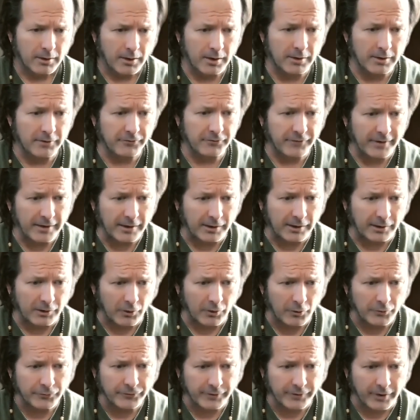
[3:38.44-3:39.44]
It is a
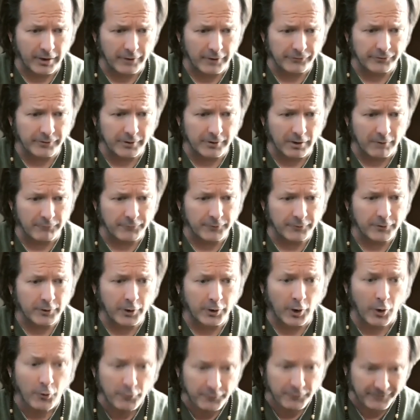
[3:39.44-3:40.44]
close cousin of
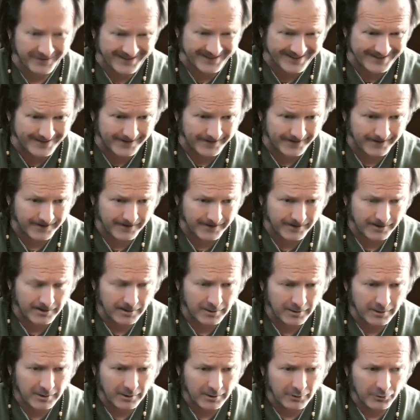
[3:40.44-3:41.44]
COVID.
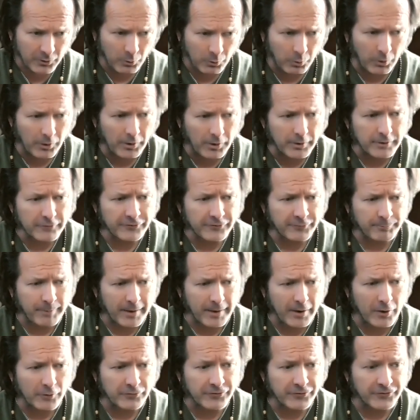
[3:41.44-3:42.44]
The word is
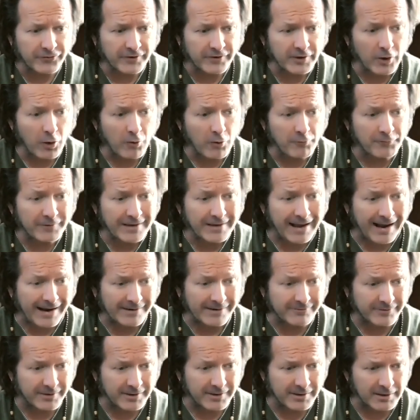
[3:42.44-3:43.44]
spelled C O V
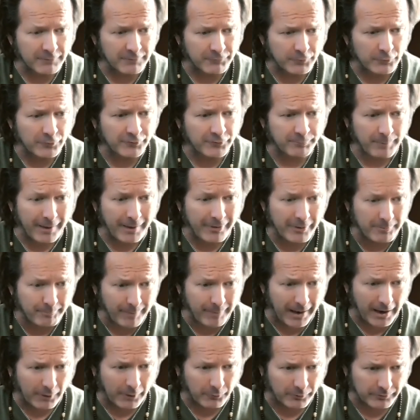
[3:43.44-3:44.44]
I D if you spell it
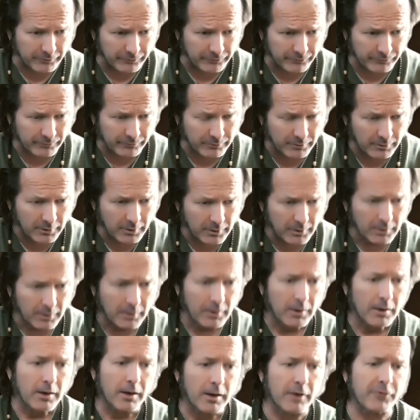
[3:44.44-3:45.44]
backwards.
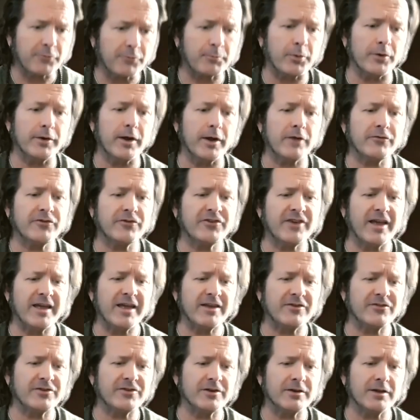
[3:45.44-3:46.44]
Its
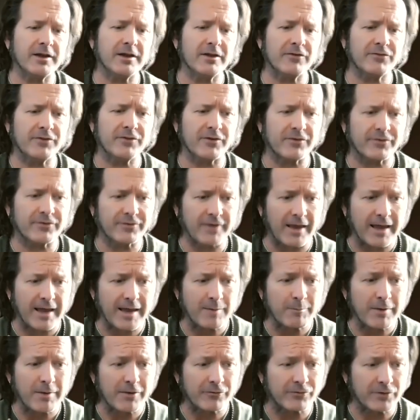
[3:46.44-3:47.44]
pronunciation is the
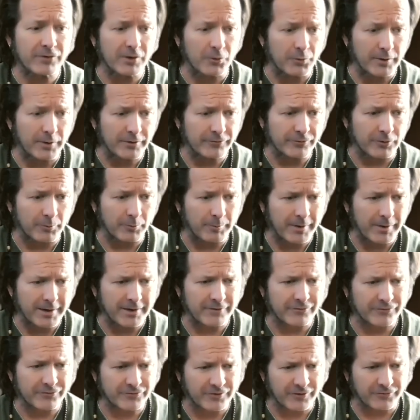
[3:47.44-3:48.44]
same as the original, but
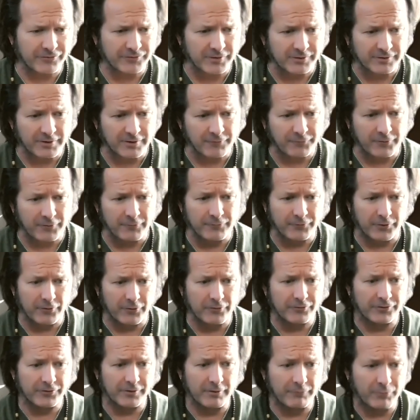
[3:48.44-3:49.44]
it's just a different
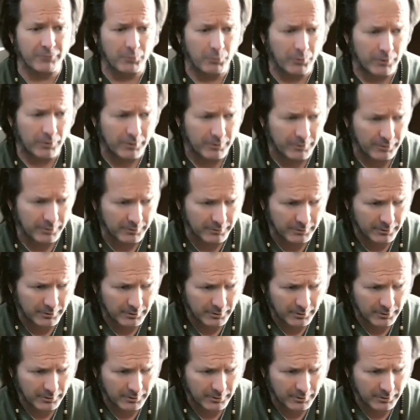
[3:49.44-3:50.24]
version of the word.